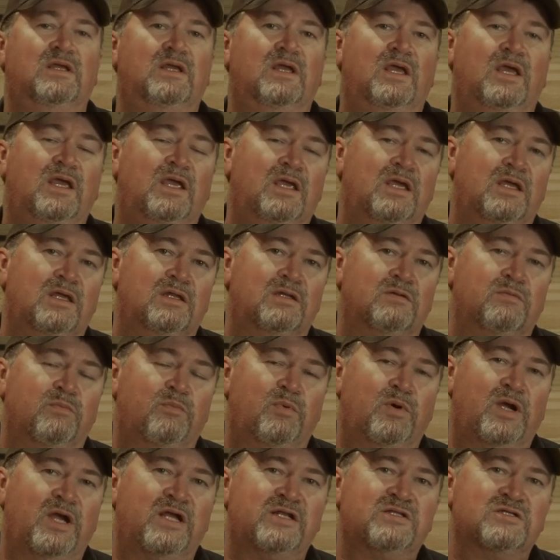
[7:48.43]
And
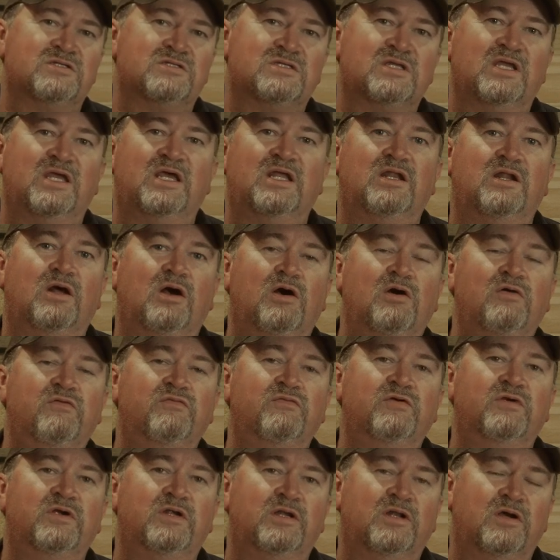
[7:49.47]
practice that
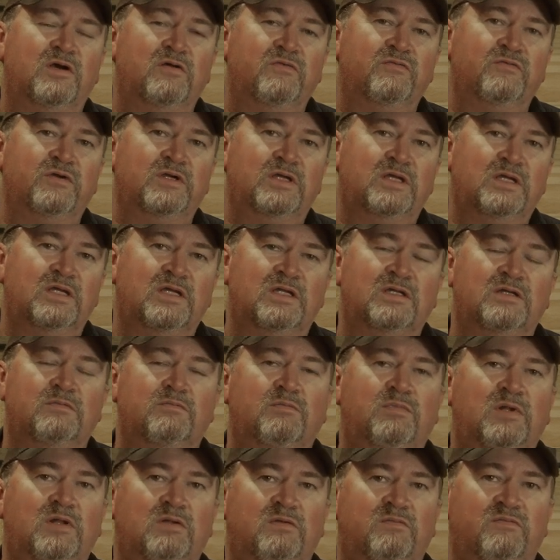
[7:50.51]
over and over again.
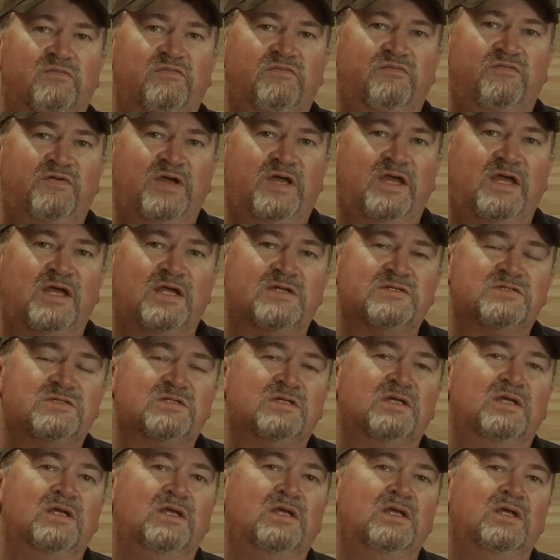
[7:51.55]
Blow them fast,
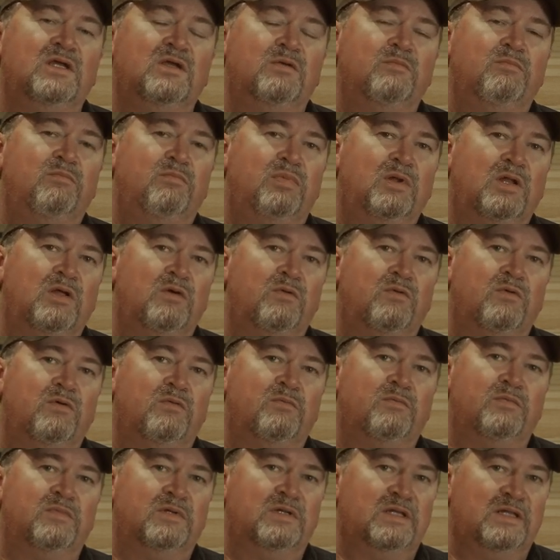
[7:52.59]
blow
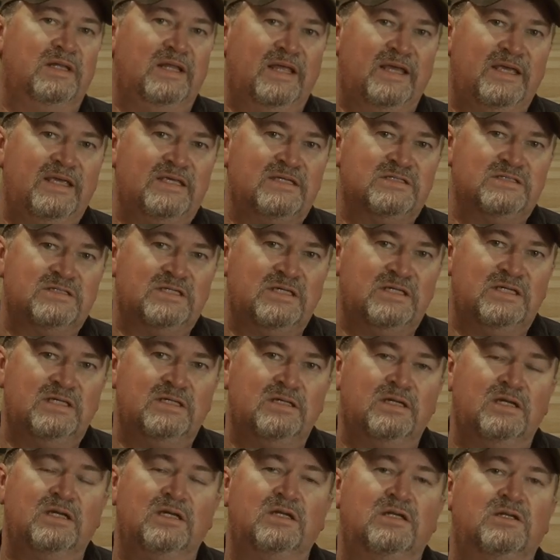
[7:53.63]
them lazy.
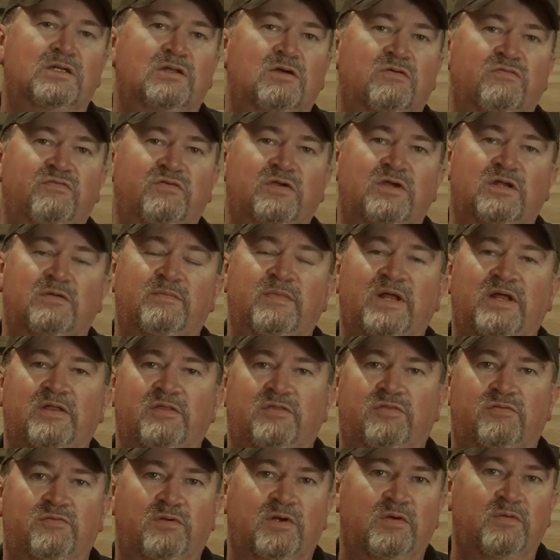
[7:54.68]
Don't forget about
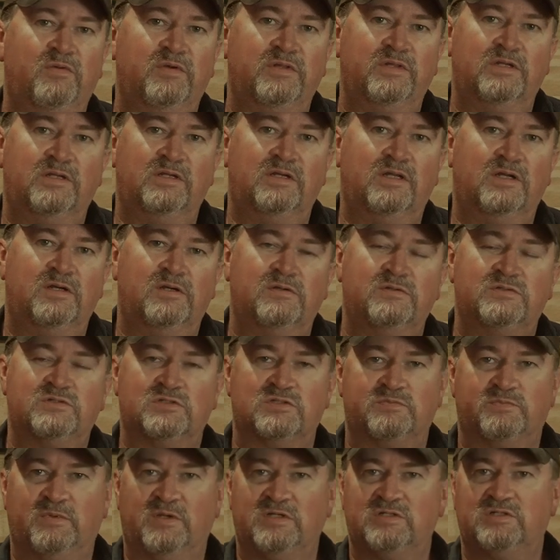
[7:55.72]
throwing the notes,
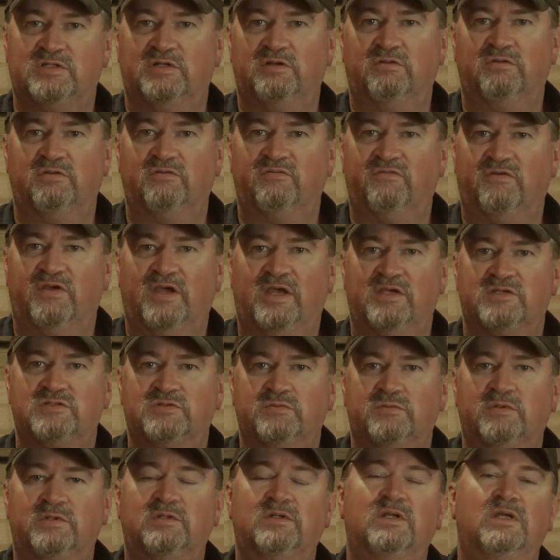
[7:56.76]
especially on the fast
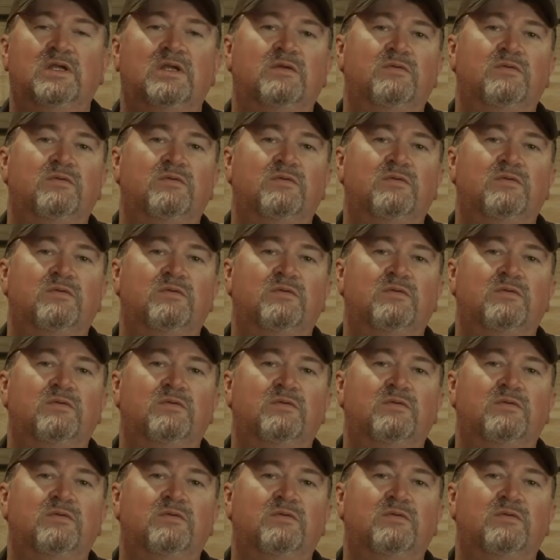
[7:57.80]
one.